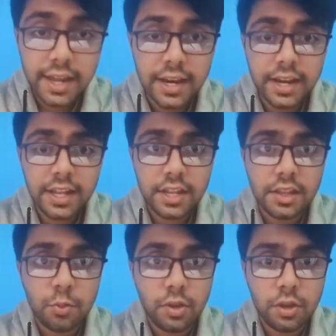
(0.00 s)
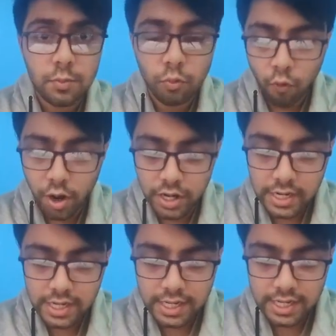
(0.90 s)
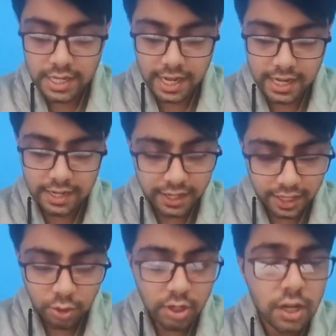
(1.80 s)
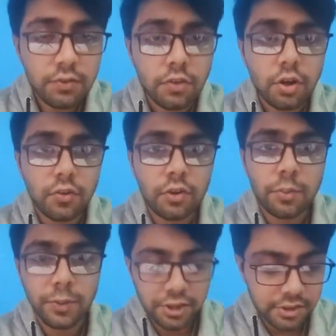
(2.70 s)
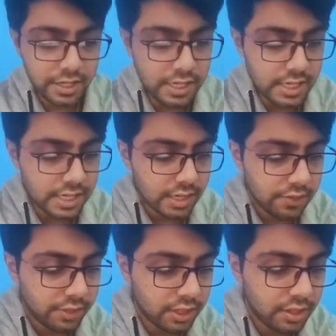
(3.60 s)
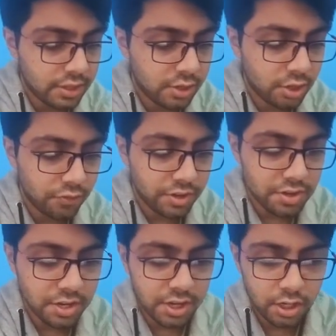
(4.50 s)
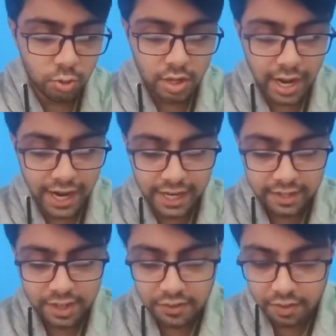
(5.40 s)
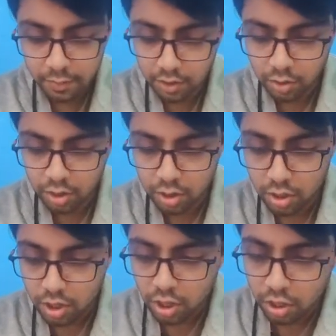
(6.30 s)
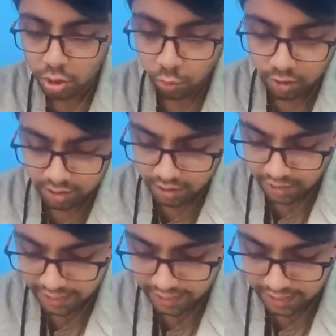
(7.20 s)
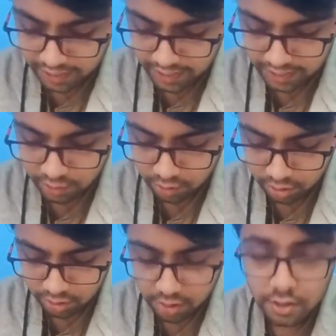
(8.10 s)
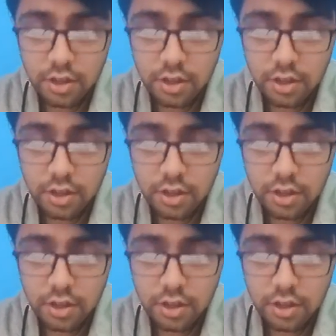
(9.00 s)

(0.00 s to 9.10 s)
Next we move on. It's an radiograph of a patient with a history of injury to the hand is given below. So what is the likely diagnosis?